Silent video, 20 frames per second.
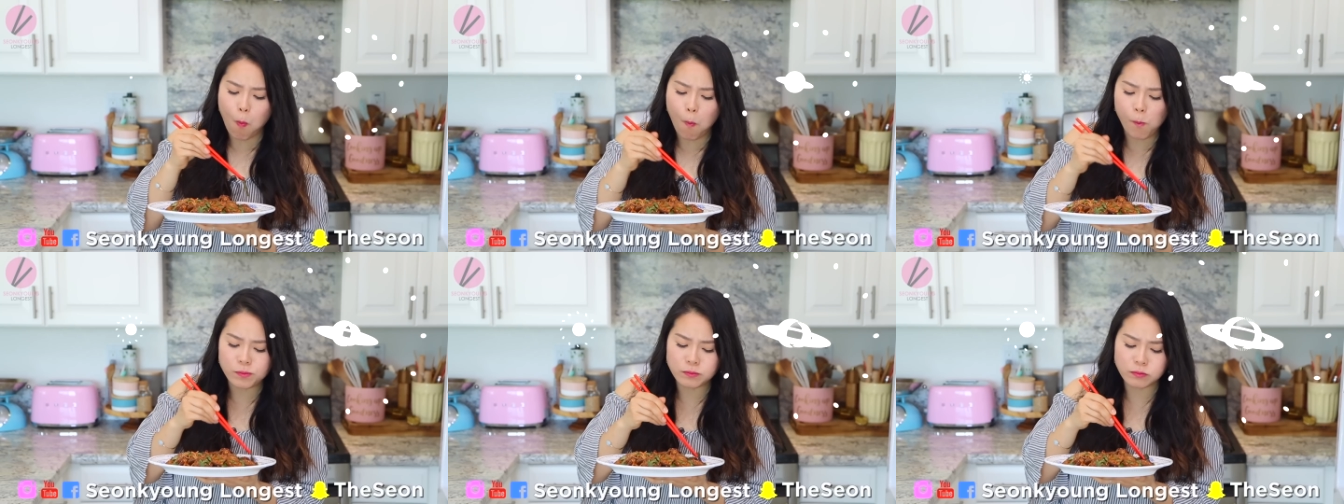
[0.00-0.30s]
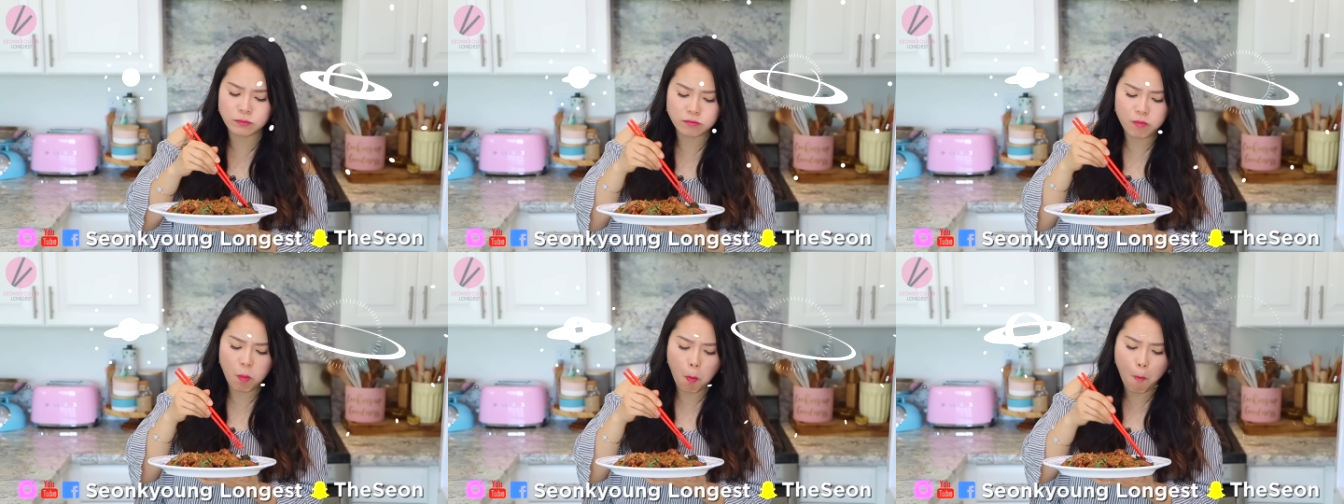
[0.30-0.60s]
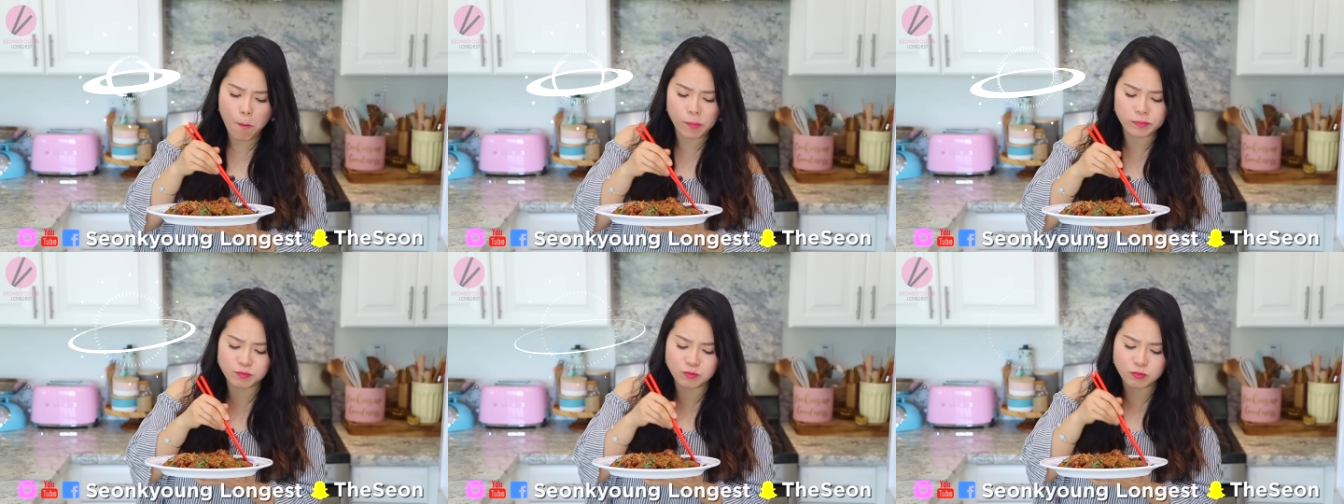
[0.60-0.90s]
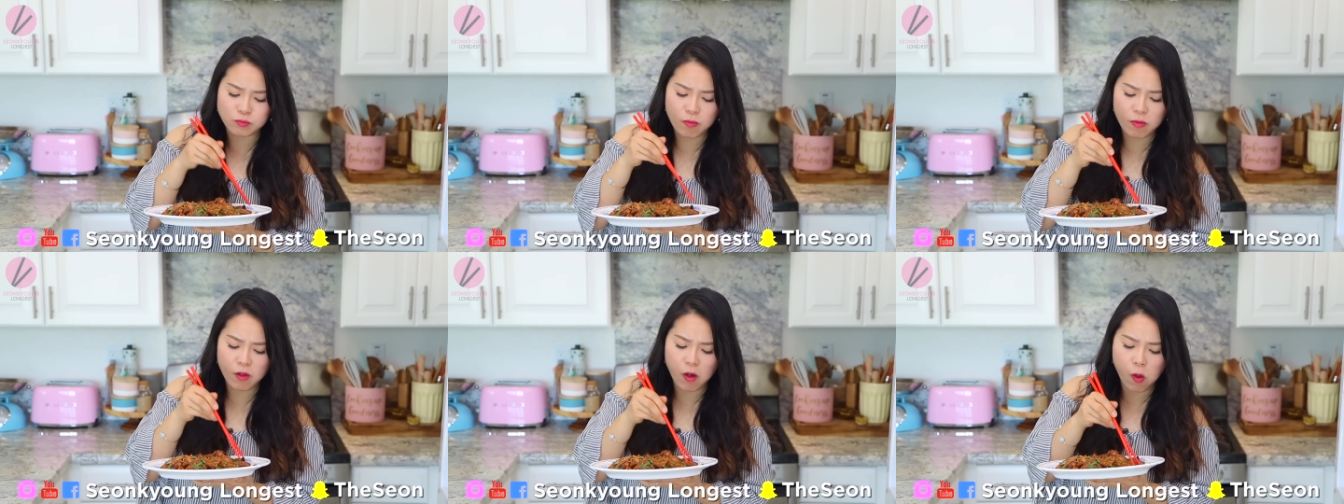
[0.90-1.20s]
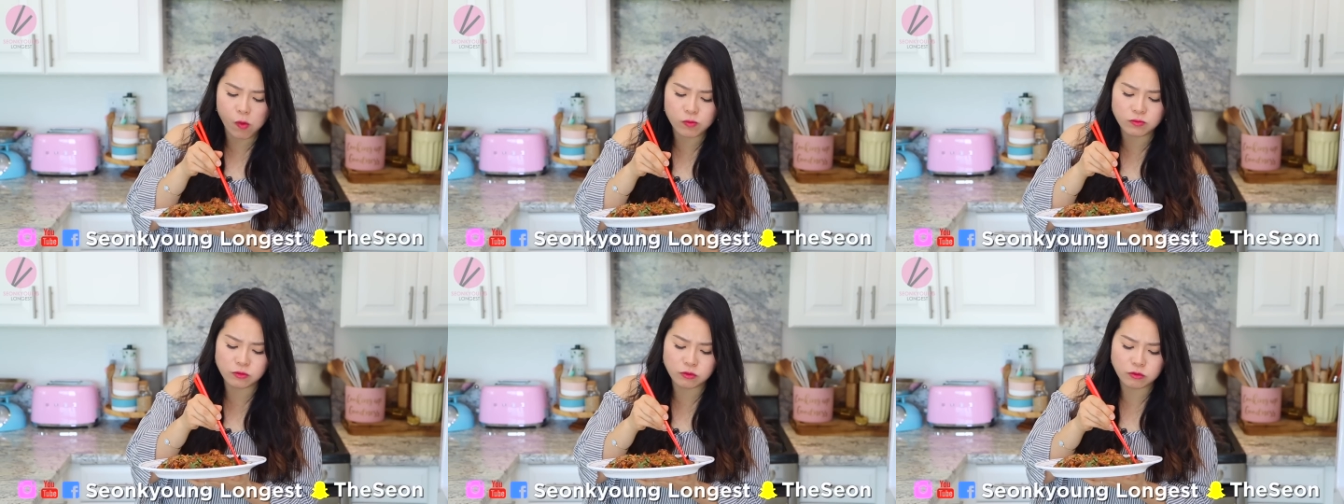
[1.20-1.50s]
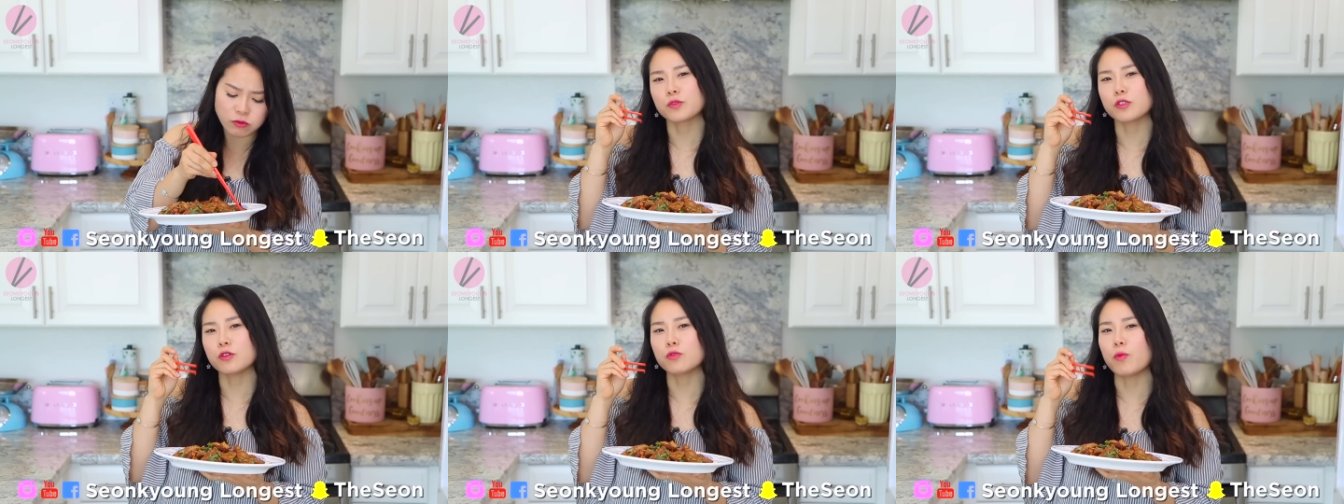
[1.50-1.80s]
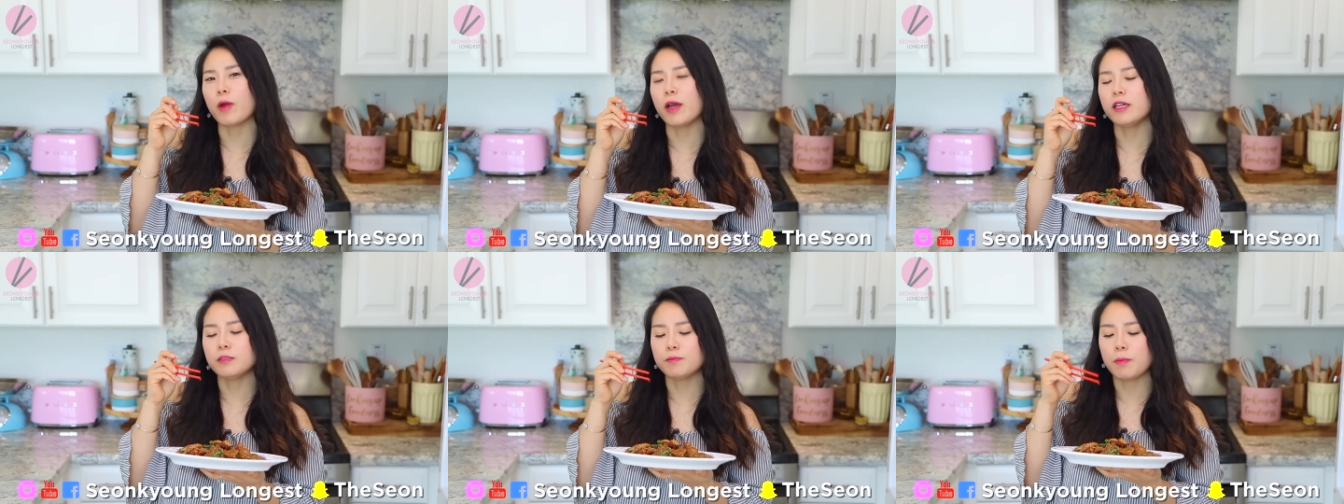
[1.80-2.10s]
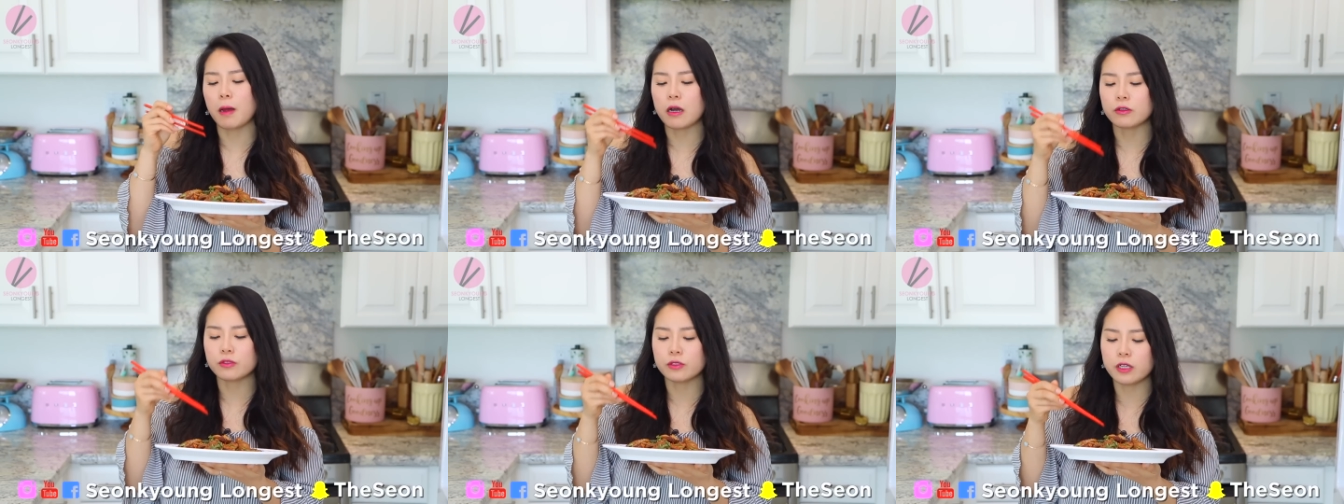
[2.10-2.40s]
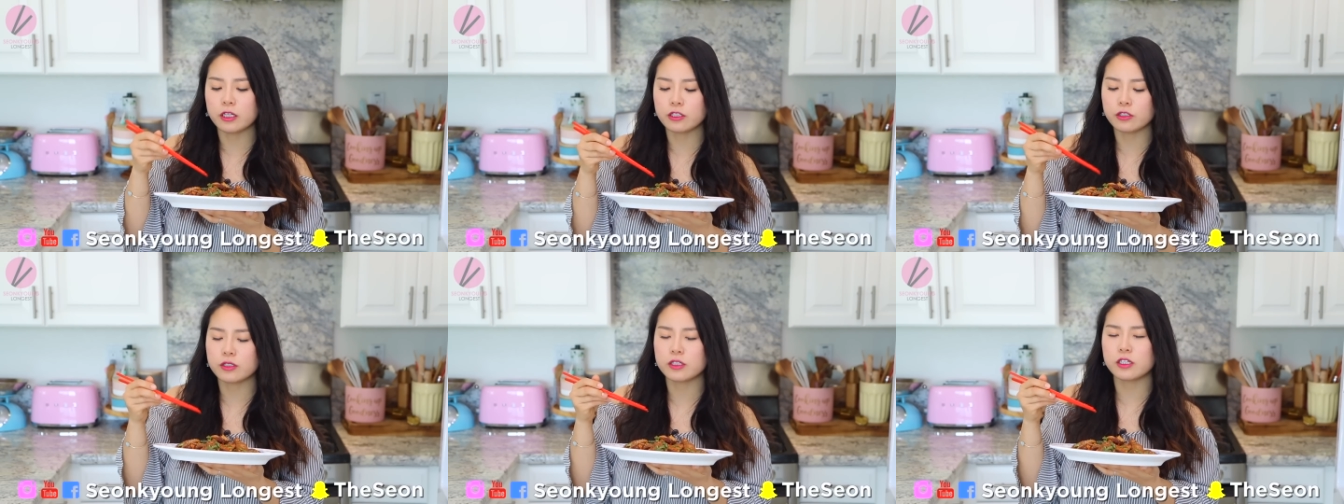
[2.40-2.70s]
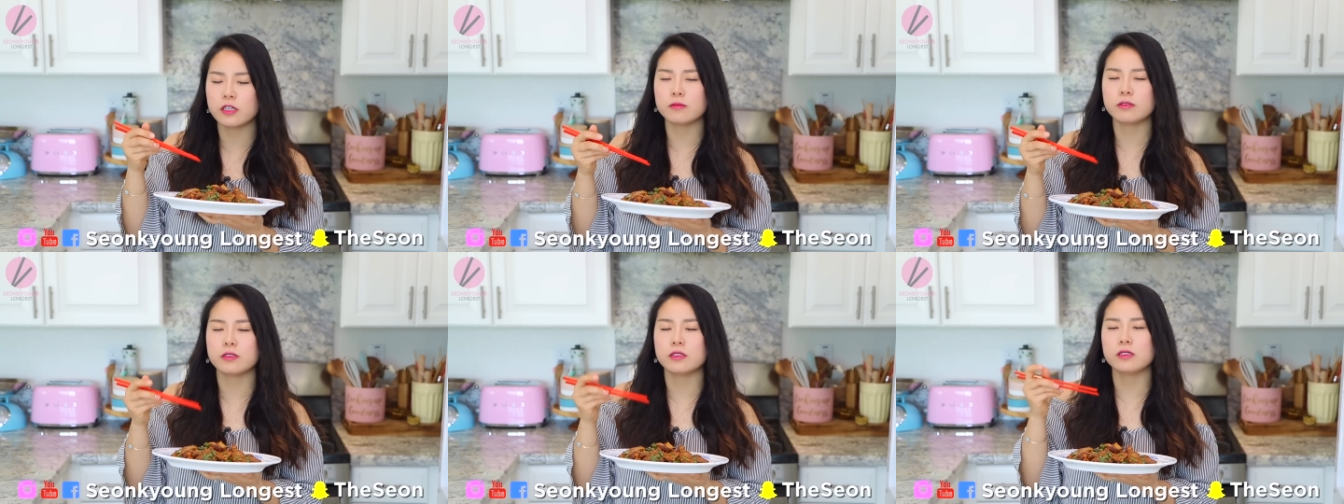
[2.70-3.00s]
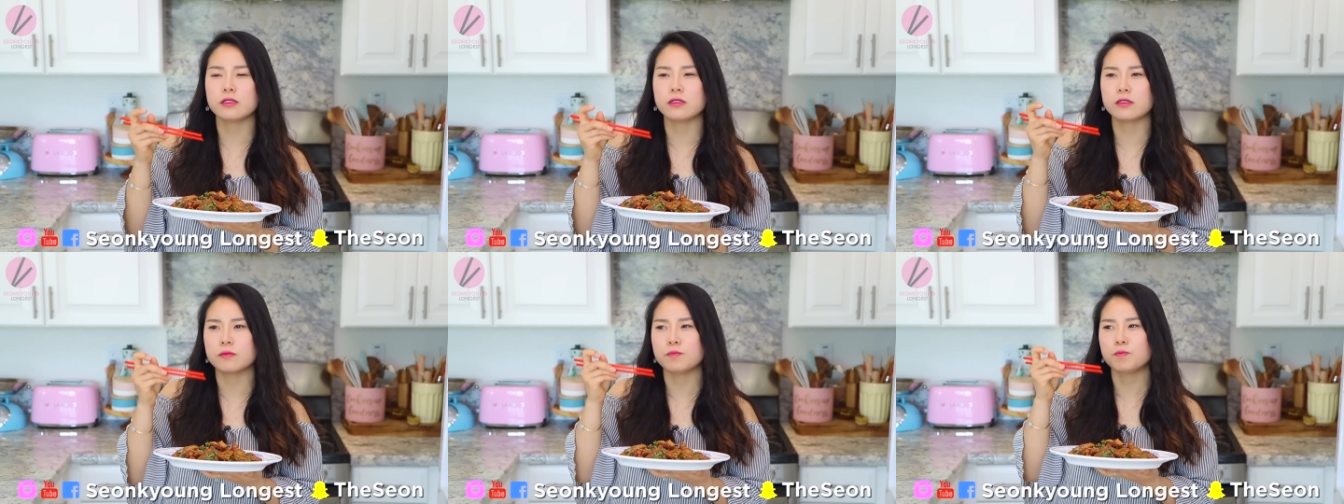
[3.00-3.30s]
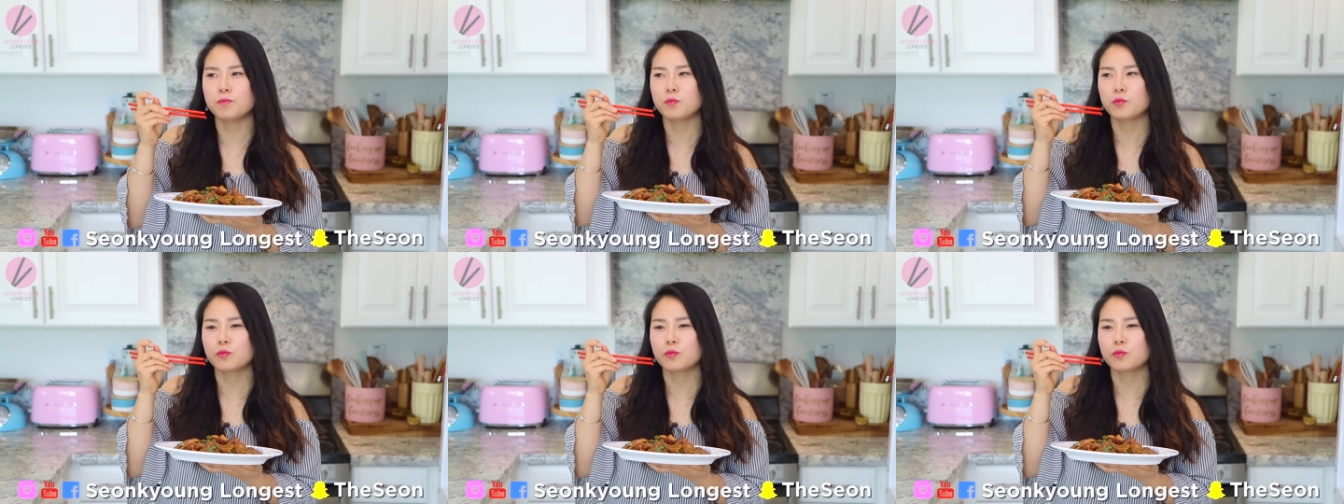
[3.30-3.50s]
Mmm! The rice powder actually gives this